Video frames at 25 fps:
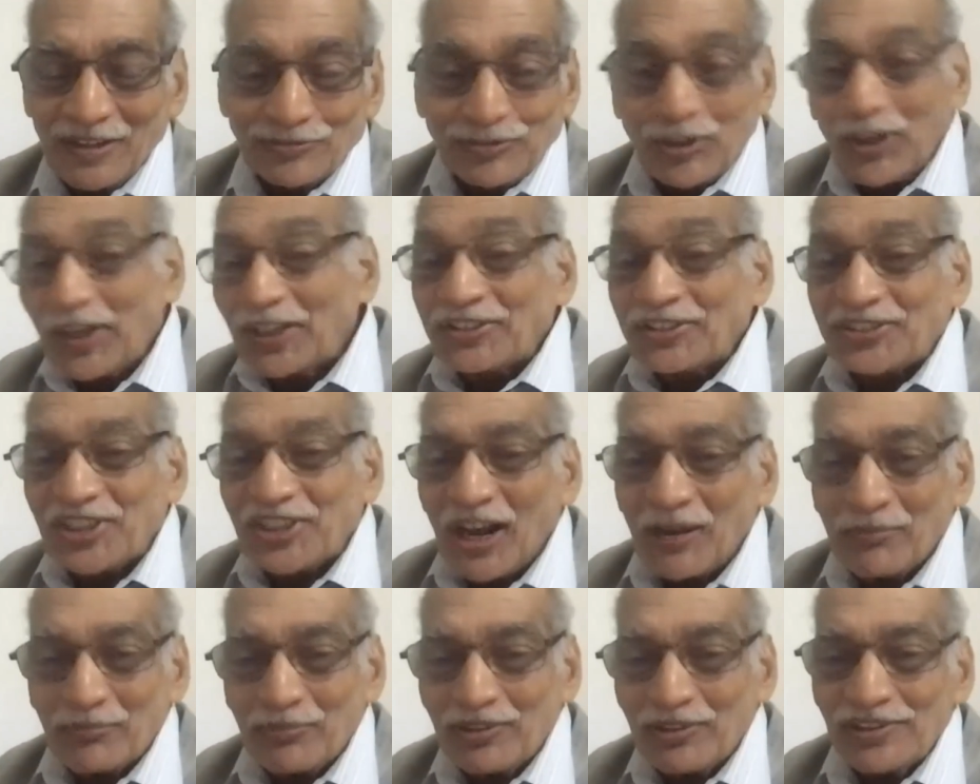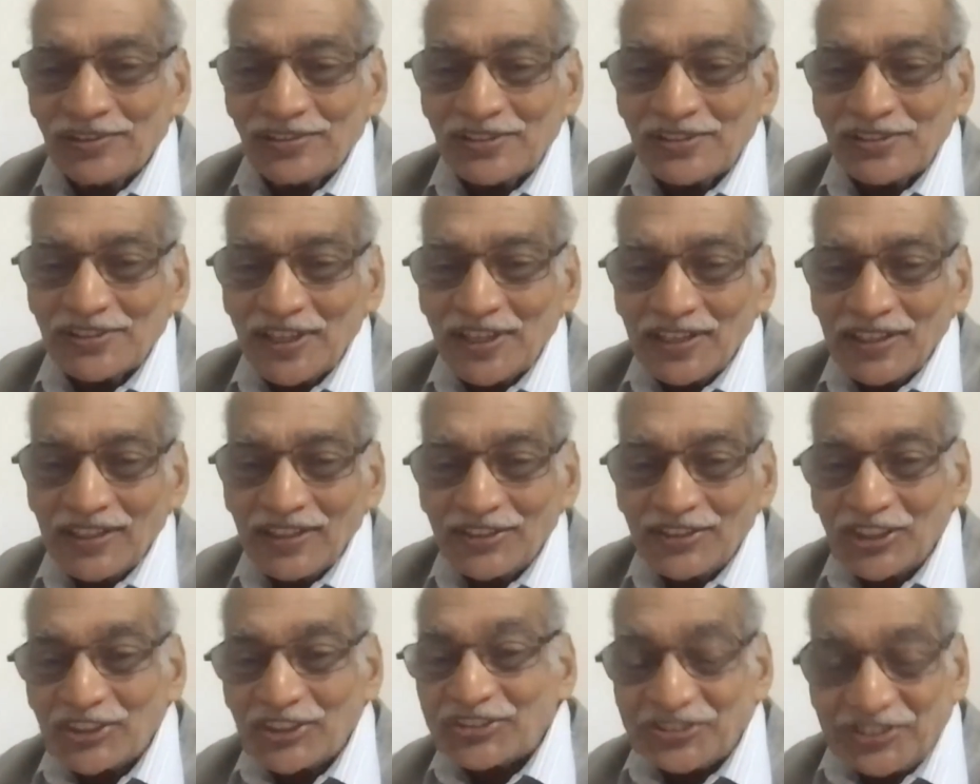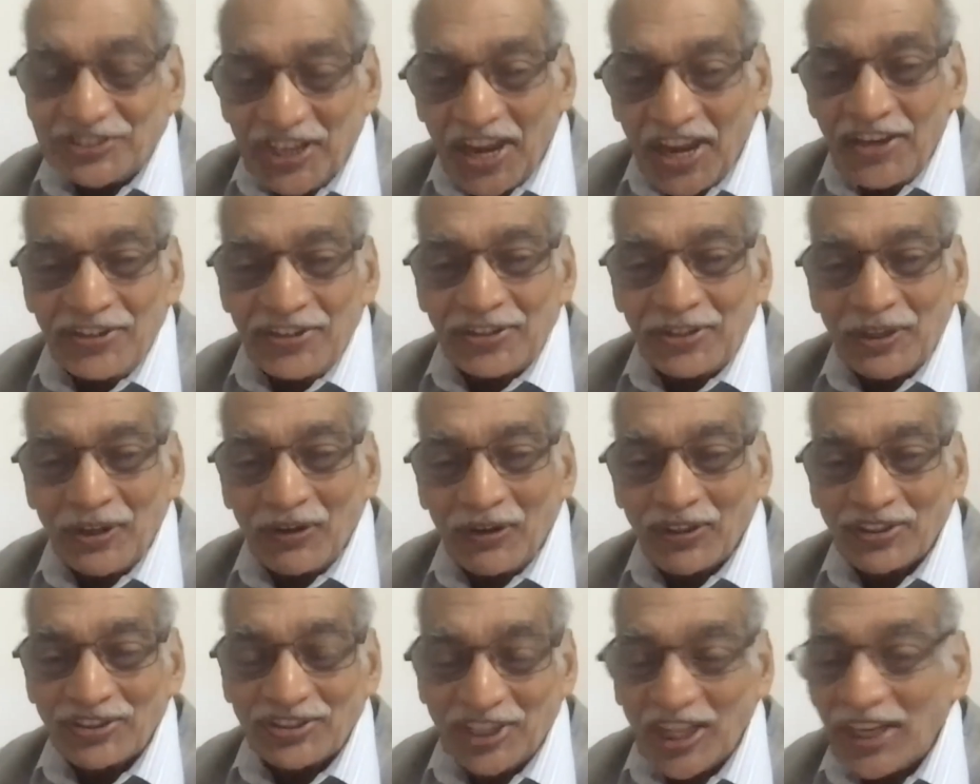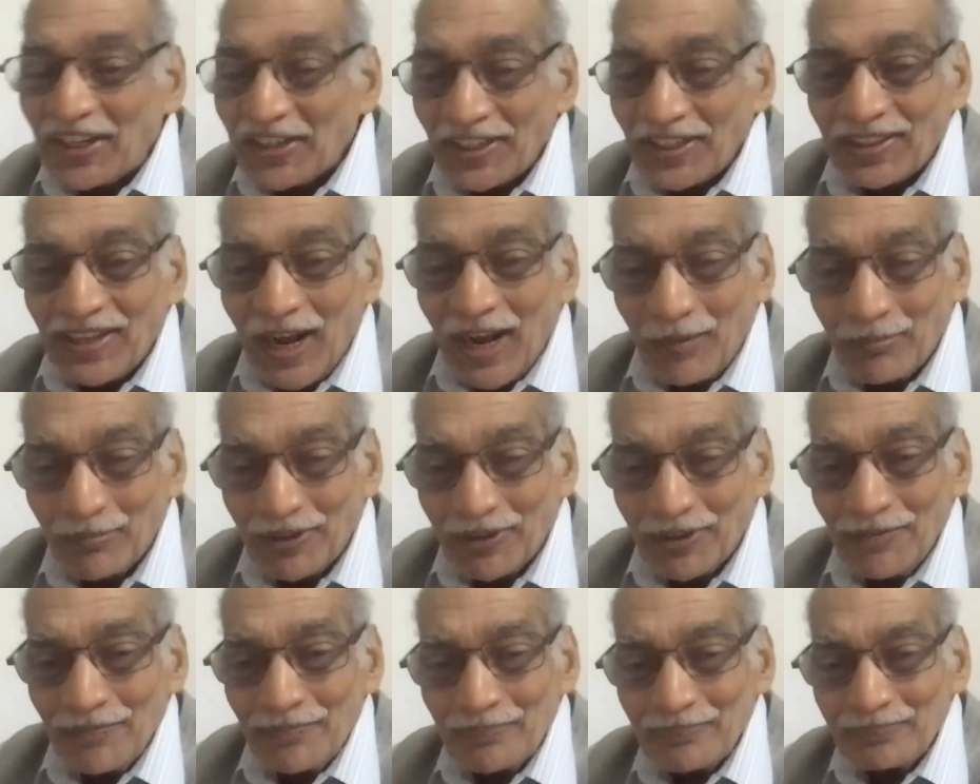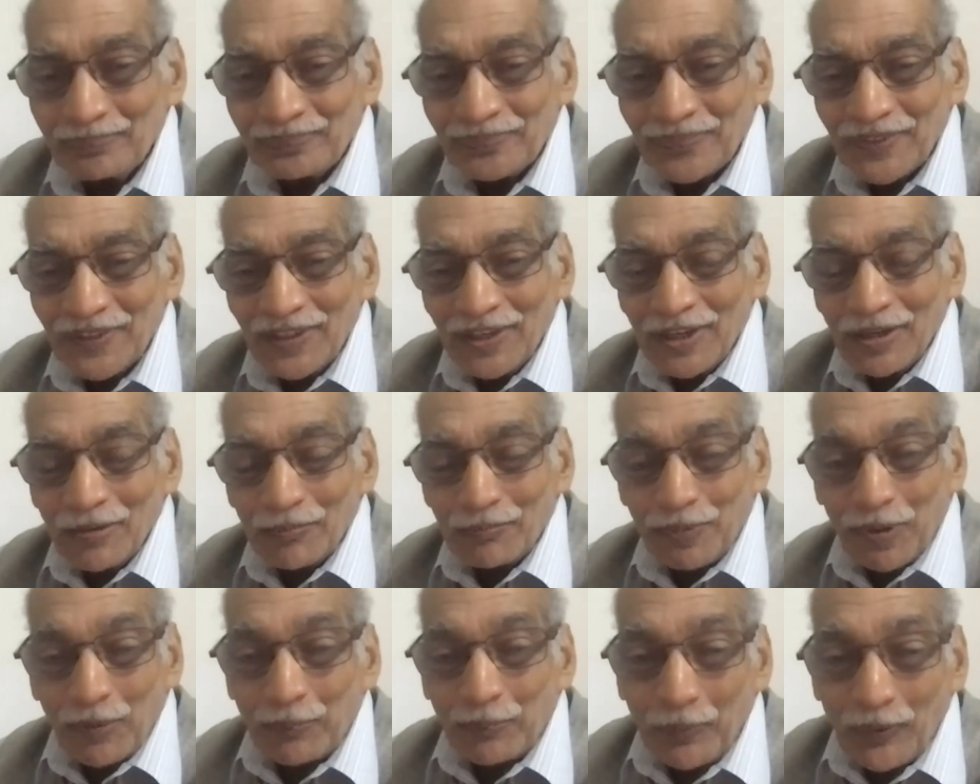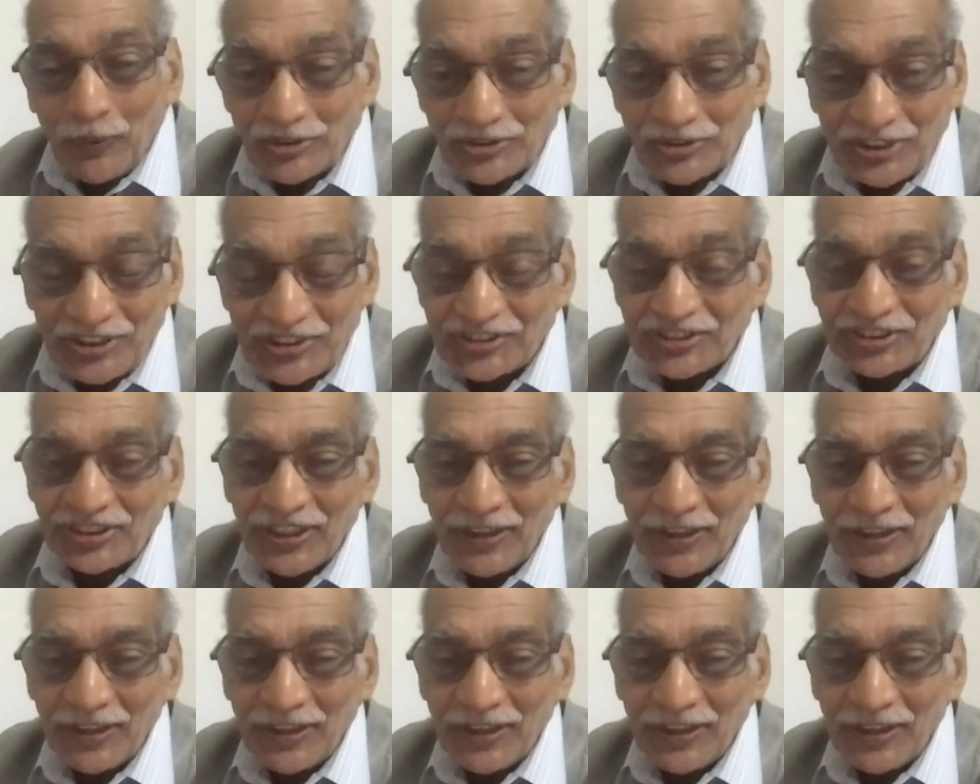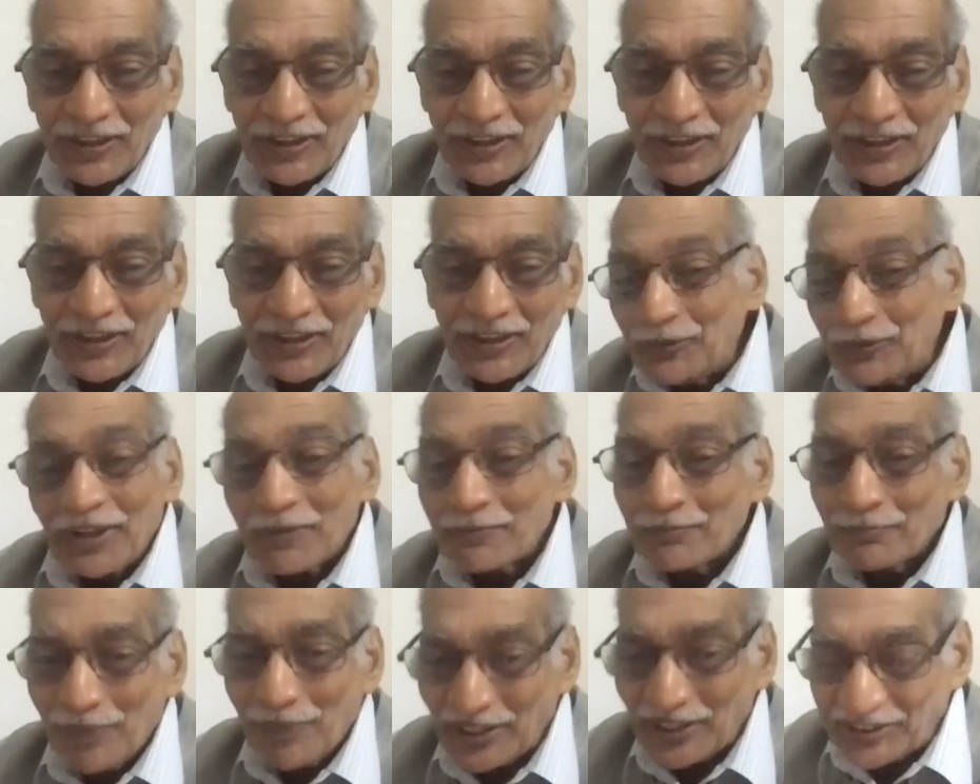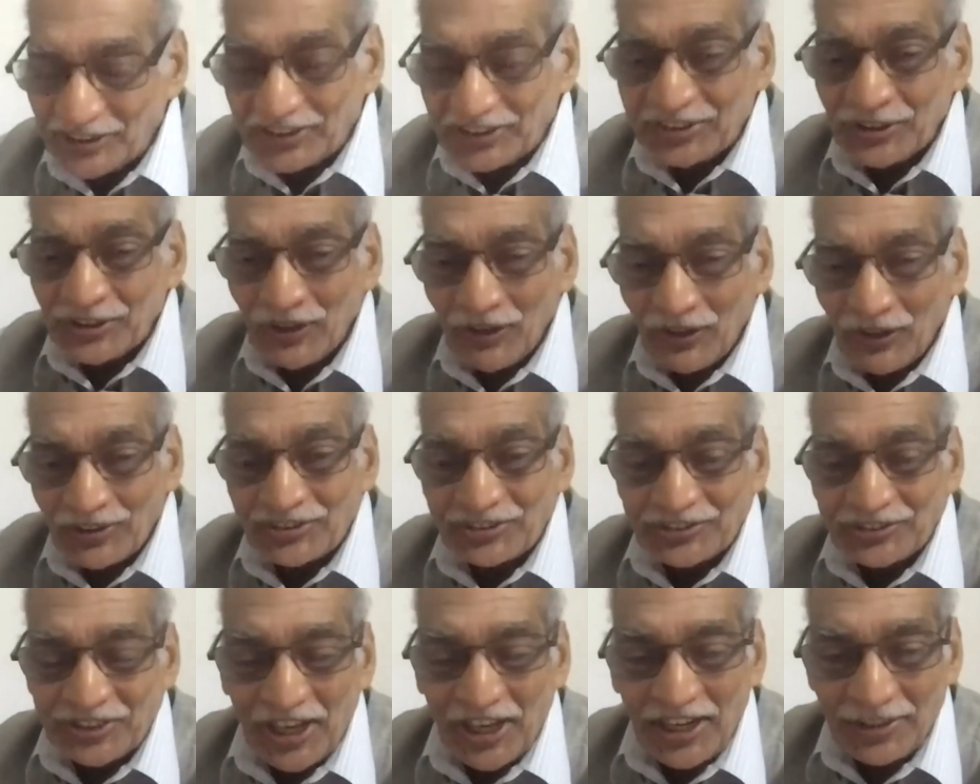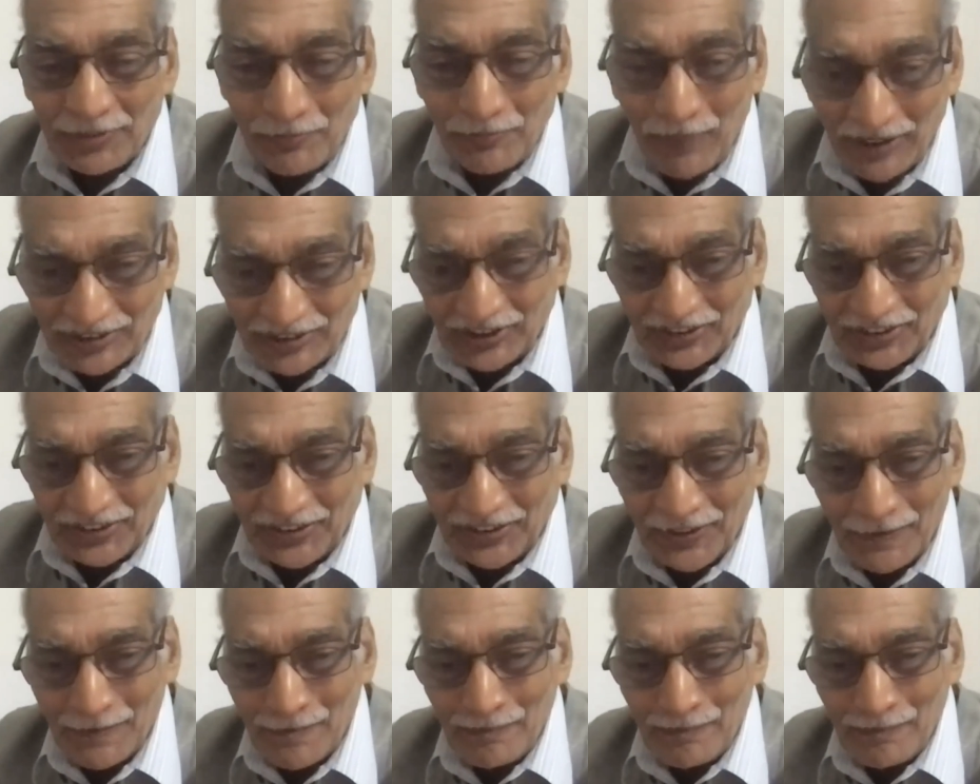For example, the state or central government proposes union budget or state budget.